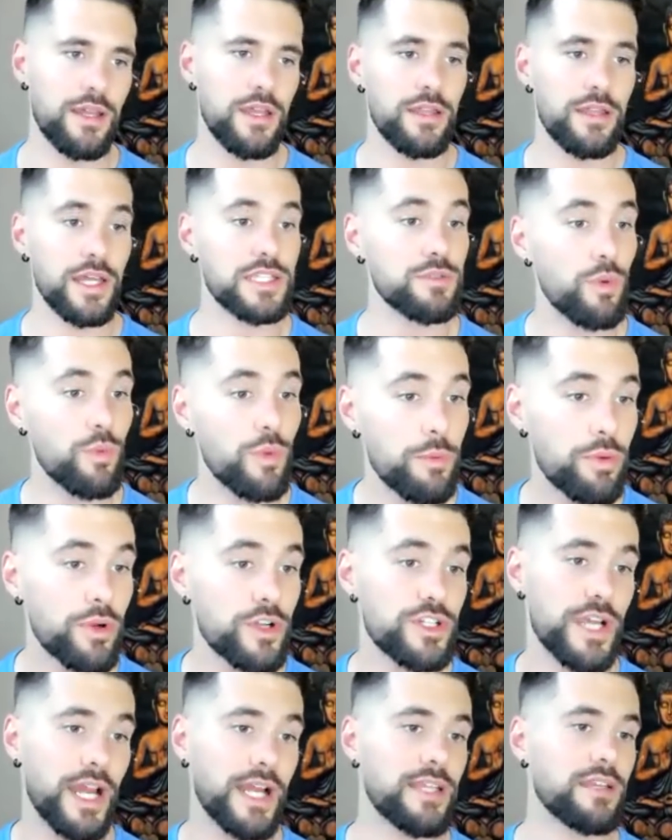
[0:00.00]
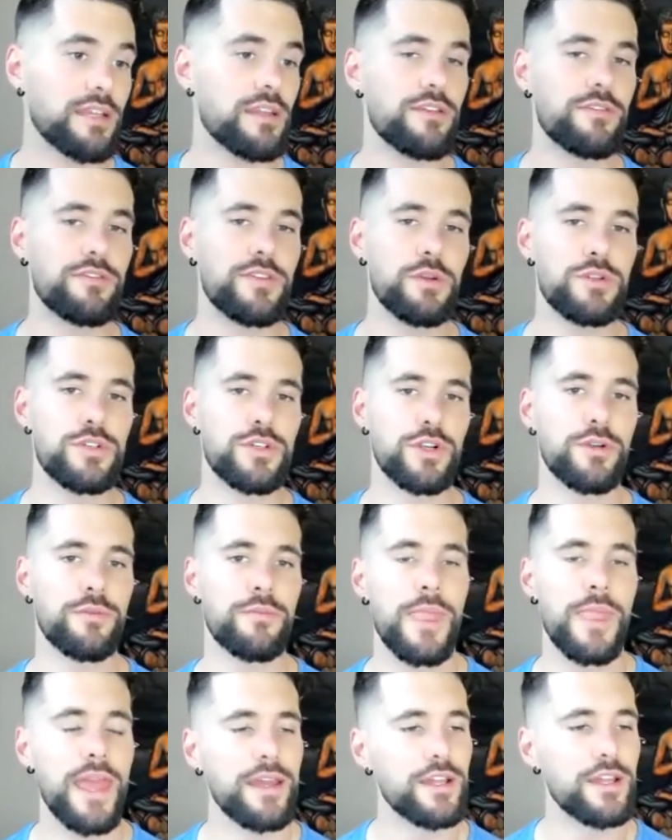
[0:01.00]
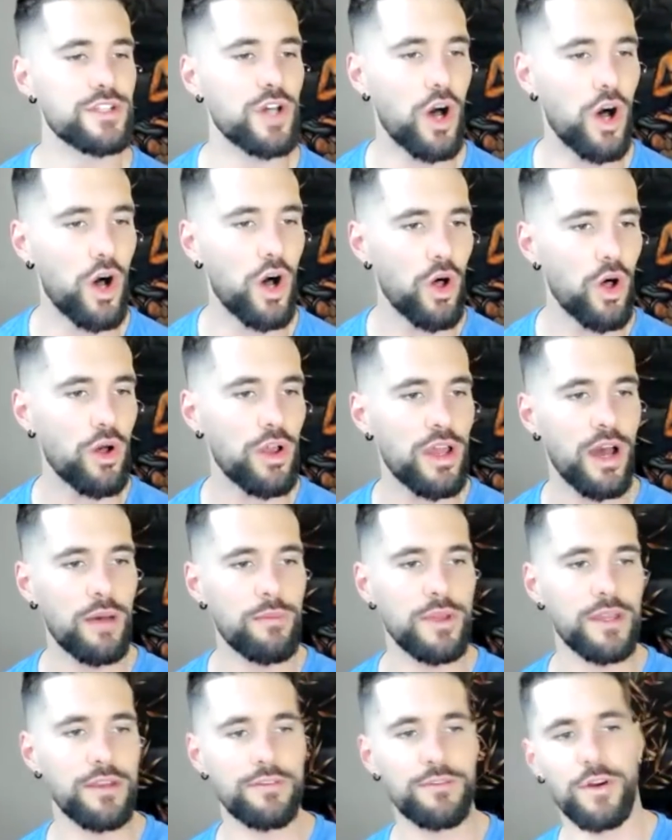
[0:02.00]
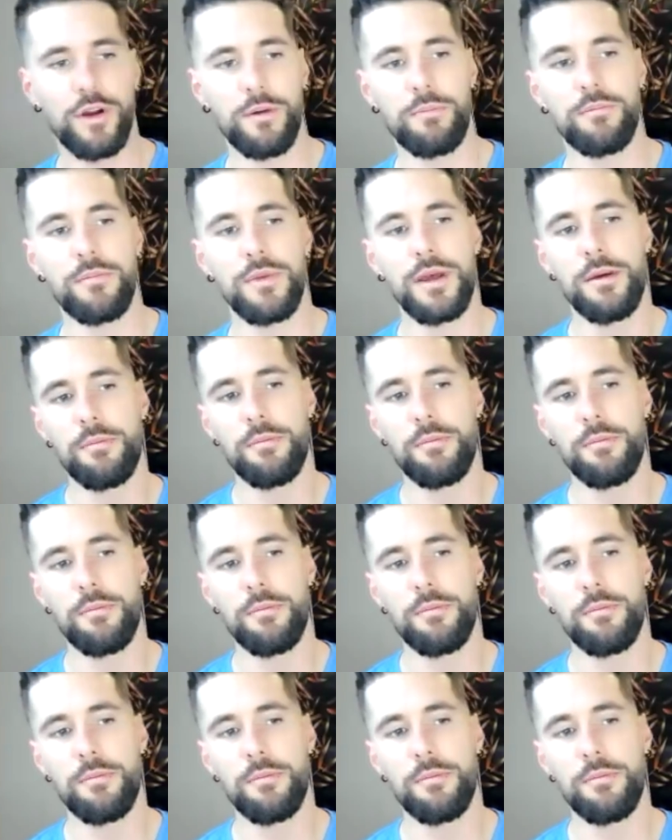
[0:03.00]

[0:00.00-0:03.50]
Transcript: that's what we project into the future and it's all coming from